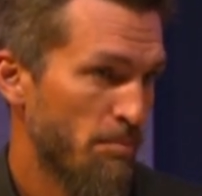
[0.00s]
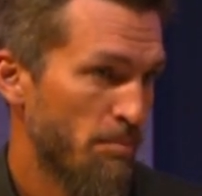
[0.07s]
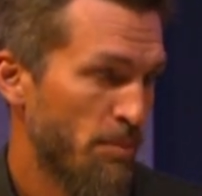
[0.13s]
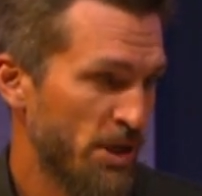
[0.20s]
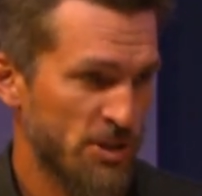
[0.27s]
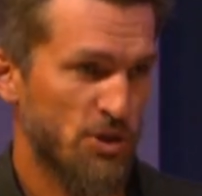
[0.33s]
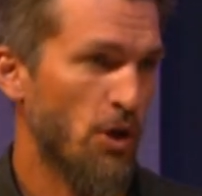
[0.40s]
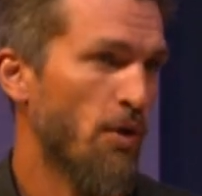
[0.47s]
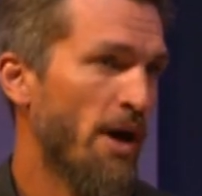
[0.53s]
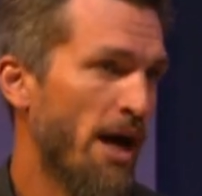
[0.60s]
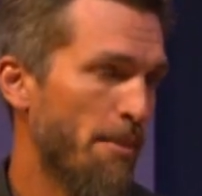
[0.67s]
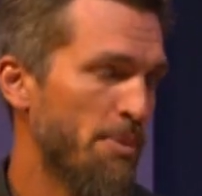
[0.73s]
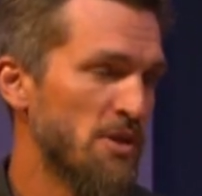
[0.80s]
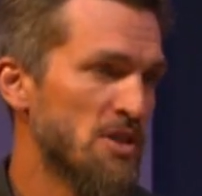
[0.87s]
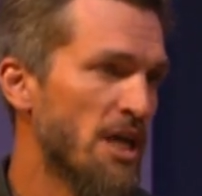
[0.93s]
But it so
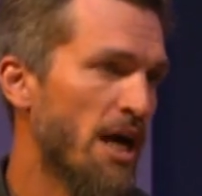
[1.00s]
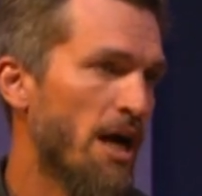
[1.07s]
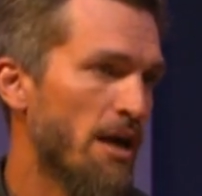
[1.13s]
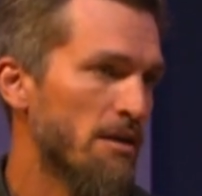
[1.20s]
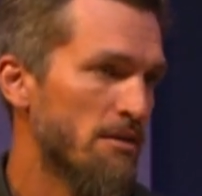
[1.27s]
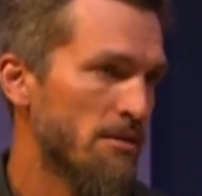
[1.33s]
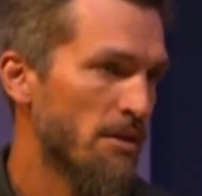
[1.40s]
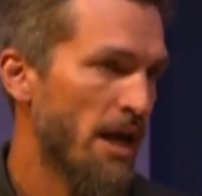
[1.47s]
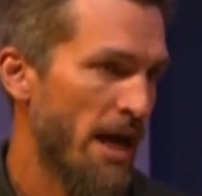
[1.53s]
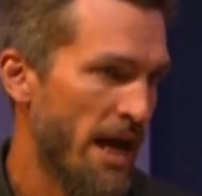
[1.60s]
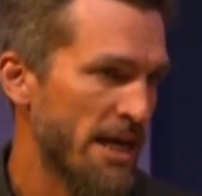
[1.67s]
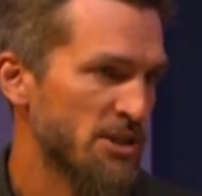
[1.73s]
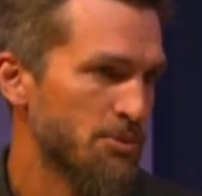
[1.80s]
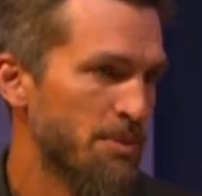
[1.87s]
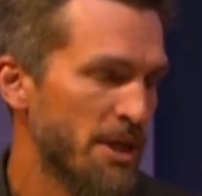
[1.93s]
happens God
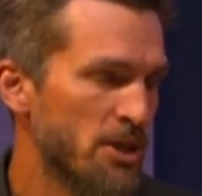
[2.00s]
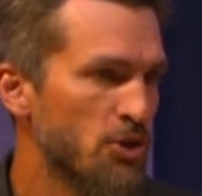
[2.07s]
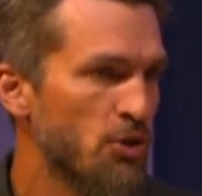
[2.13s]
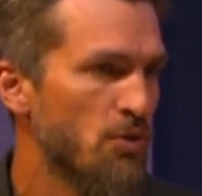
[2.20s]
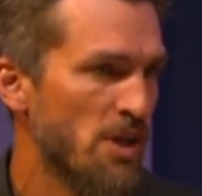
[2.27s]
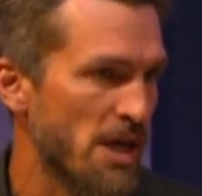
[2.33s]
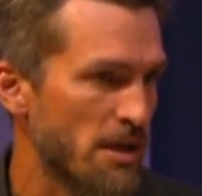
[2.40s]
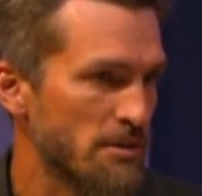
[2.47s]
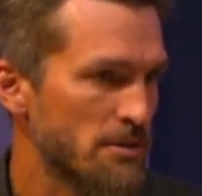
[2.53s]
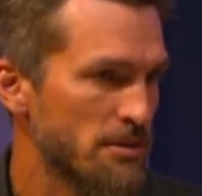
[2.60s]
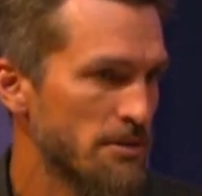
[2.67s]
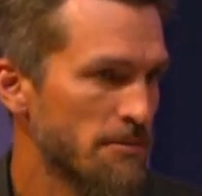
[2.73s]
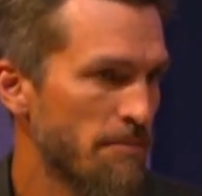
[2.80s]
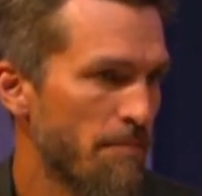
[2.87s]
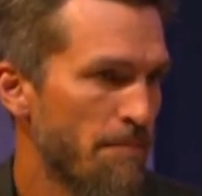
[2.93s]
asked me to do
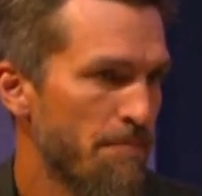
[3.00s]
this.